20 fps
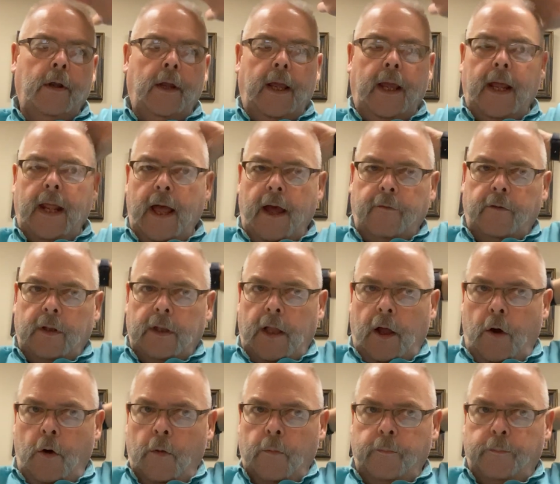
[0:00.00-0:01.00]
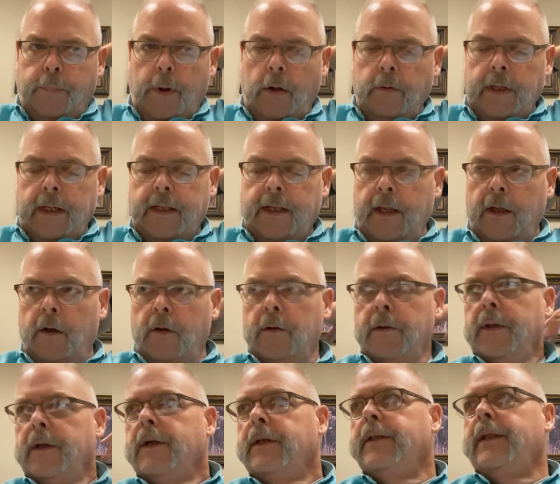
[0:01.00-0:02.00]
and have a long ponytail,
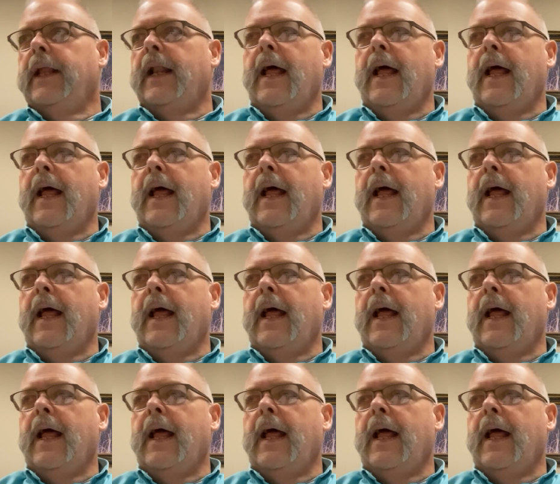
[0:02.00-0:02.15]
that